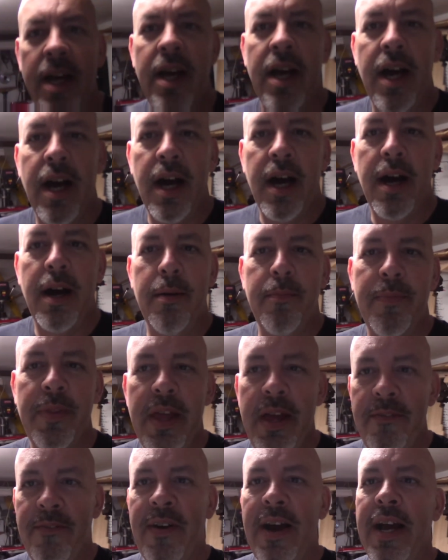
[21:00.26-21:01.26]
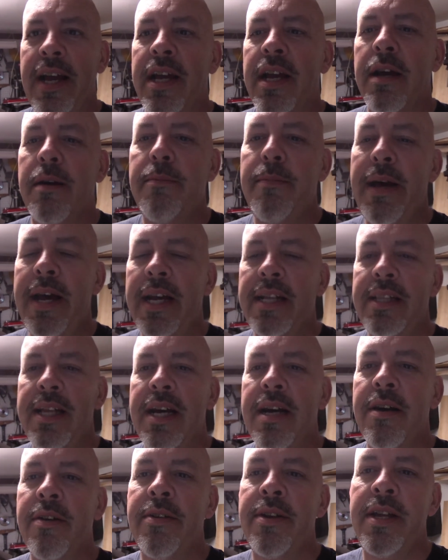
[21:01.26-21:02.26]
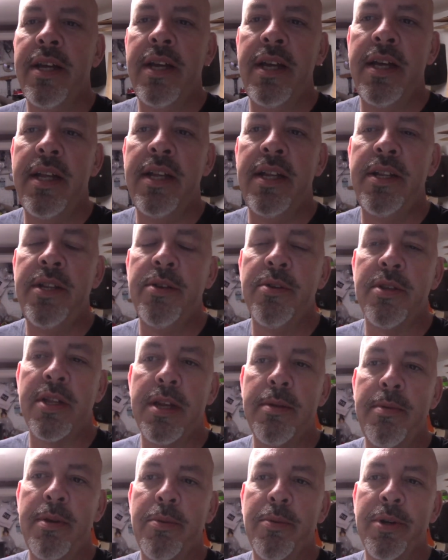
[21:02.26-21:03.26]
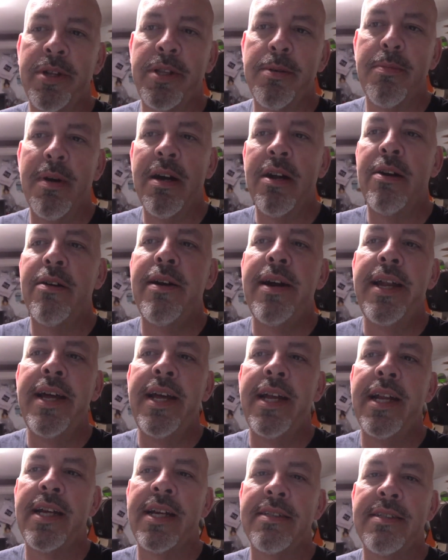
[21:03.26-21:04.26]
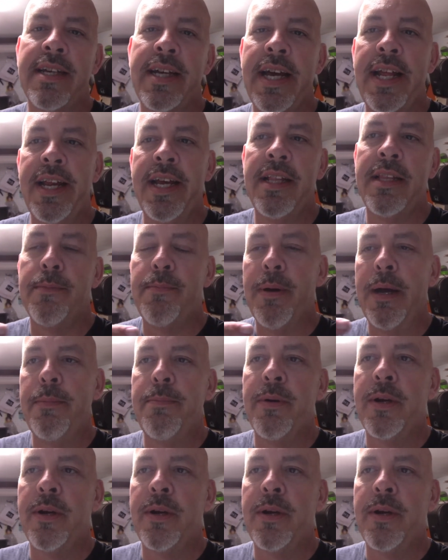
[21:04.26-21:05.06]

um, if I come back down and do a little bit of work tomorrow on it because I got to get the Piper